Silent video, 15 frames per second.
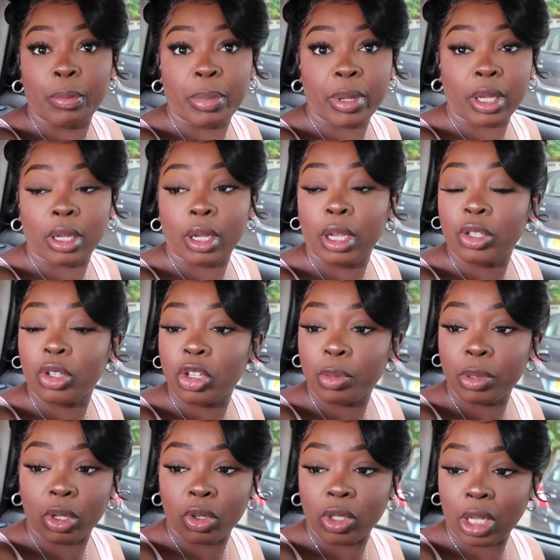A pig. Excuse
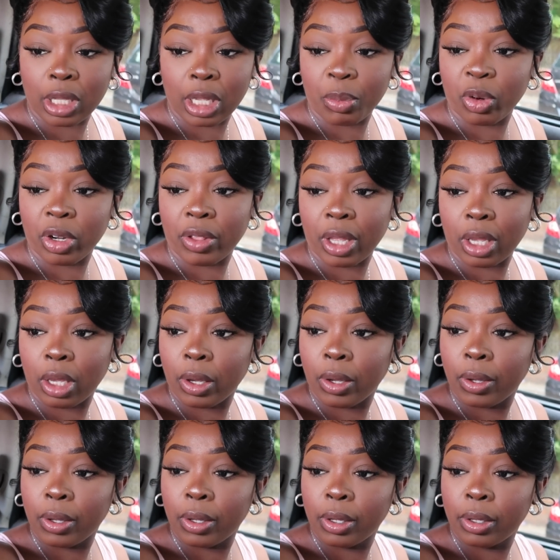me, don't use that damn word, thank
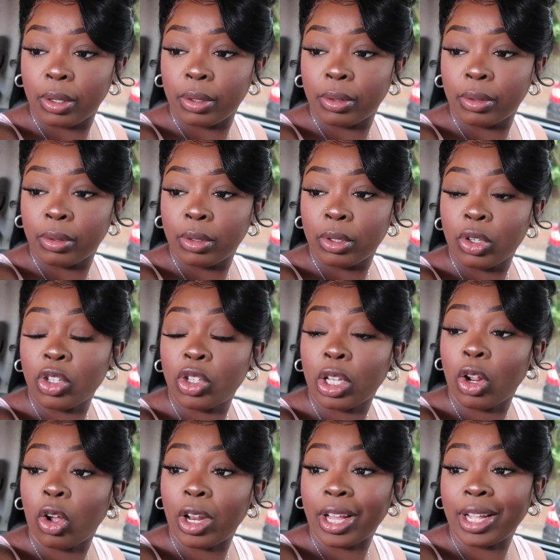you. I said moth. You
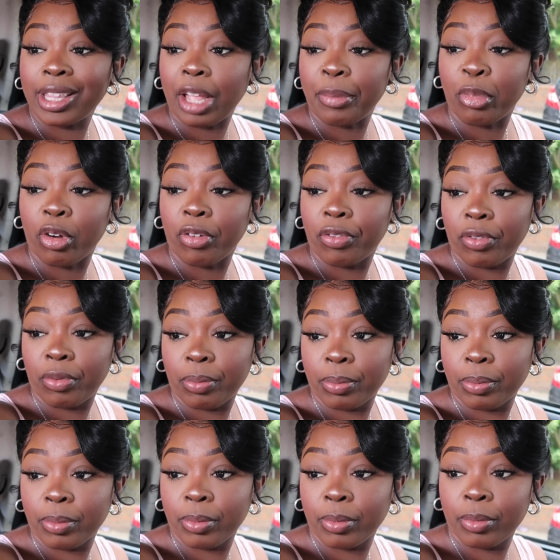said hot like a damn moth.
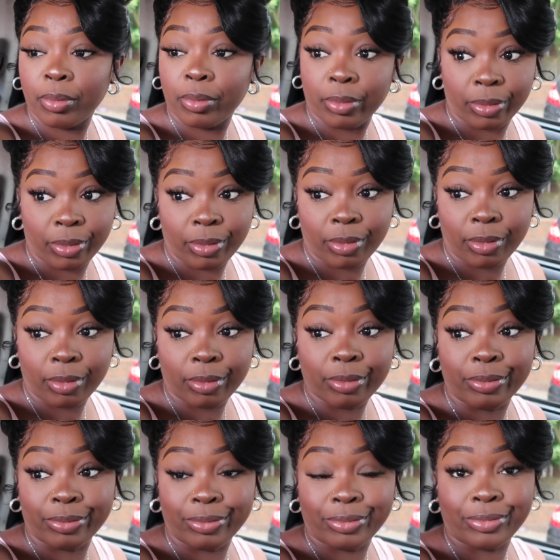
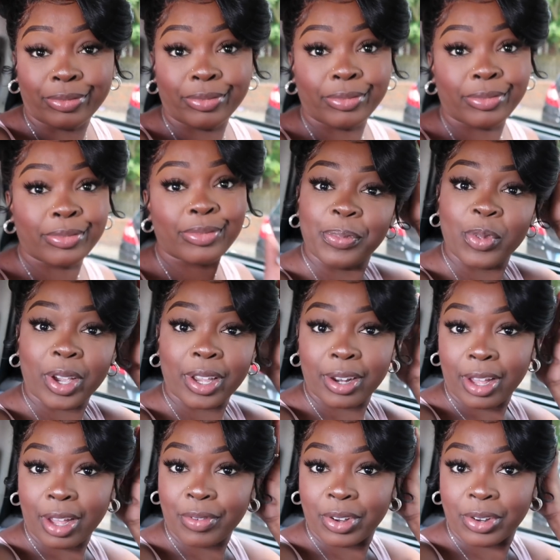Mm. We're
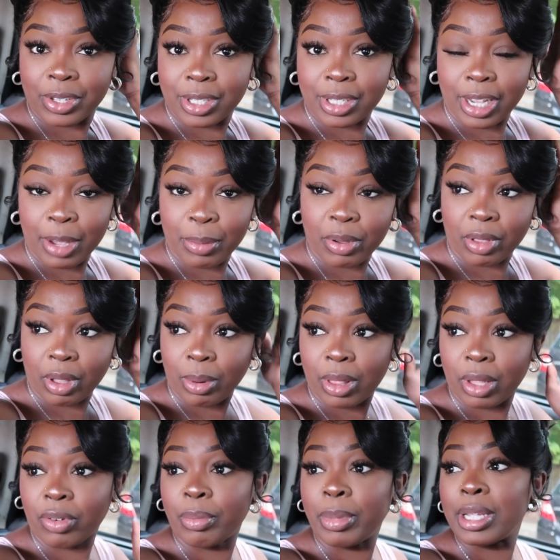gonna have a good time if the
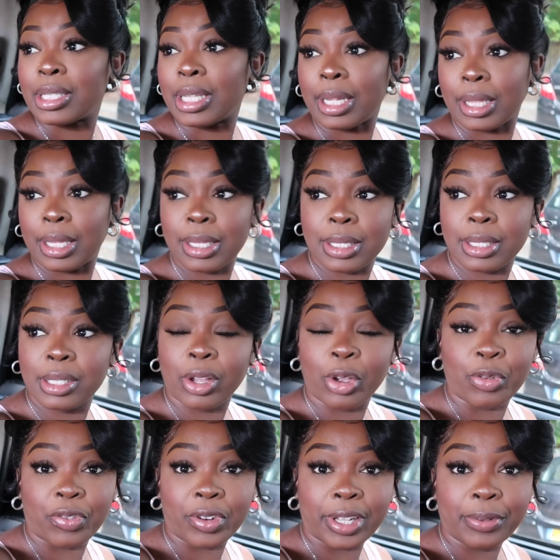weather remains like this,
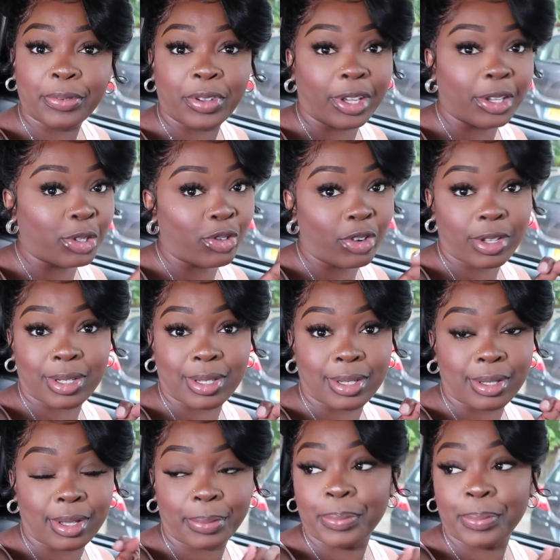hopefully, fingers crossed.